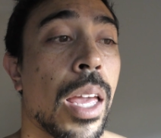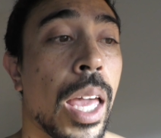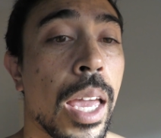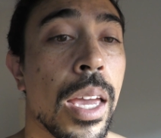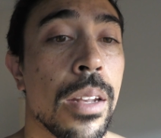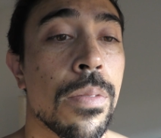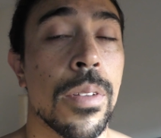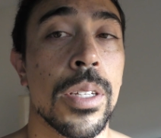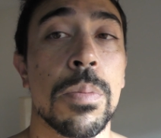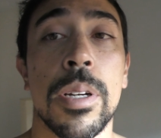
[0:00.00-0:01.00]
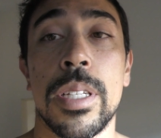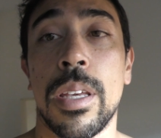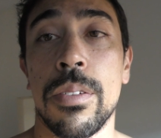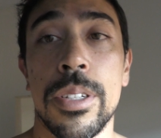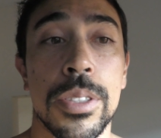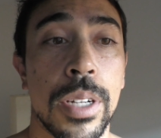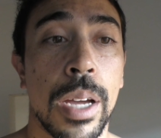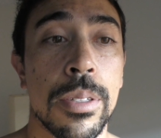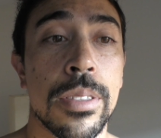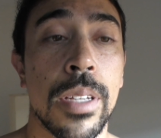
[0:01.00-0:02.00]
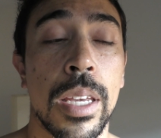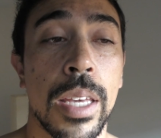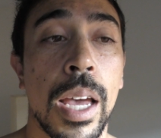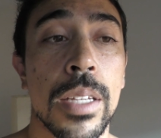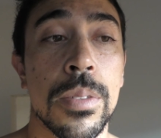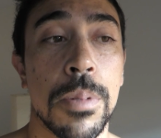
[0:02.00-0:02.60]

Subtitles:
And for this particular injury, I would say yes,